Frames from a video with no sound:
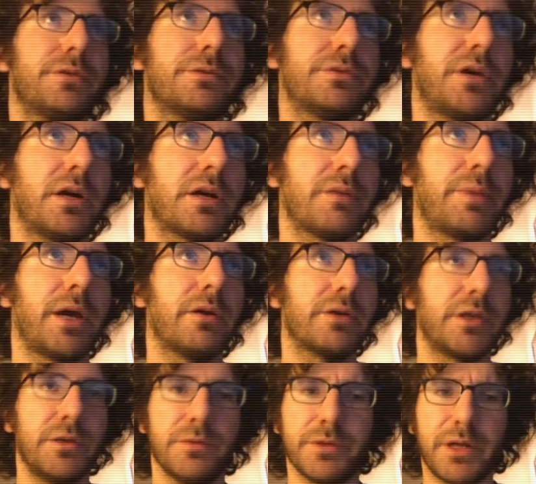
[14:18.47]
talk about
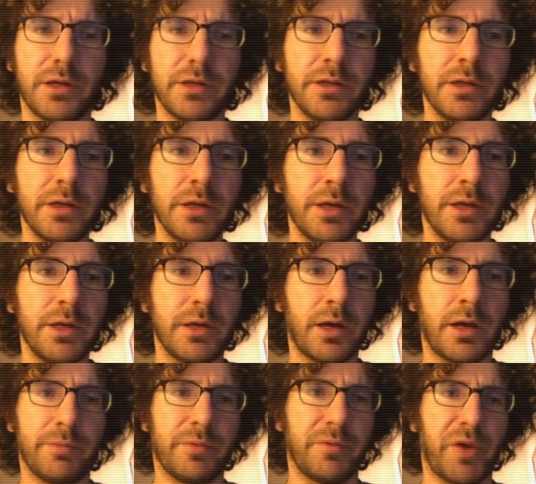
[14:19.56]
QAnon,
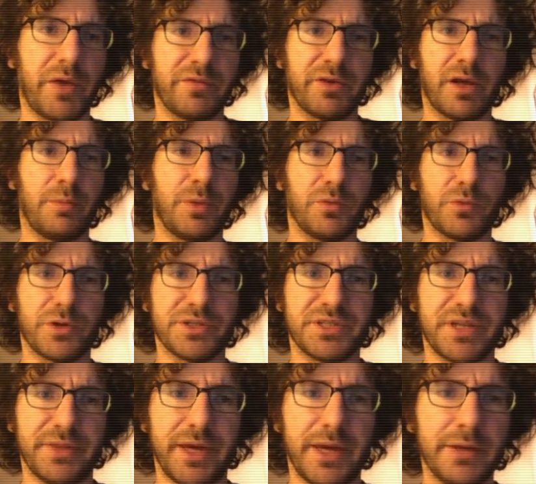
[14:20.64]
and we have a couple of words
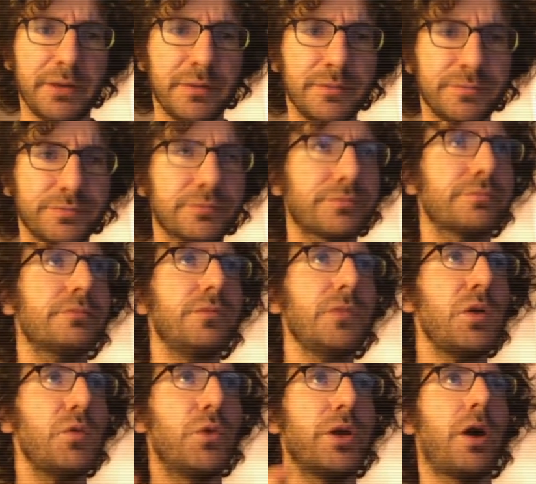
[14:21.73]
on that,
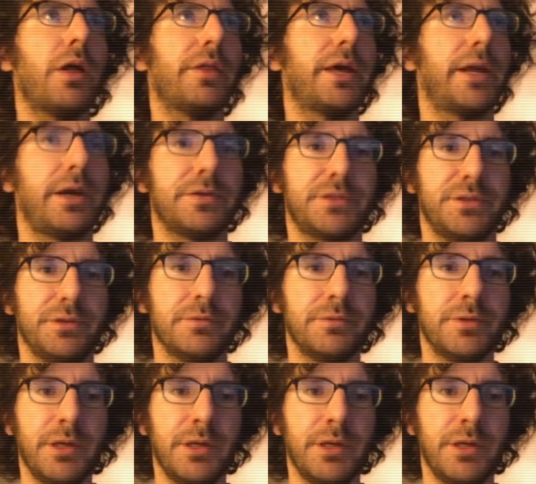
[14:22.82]
we call that out too.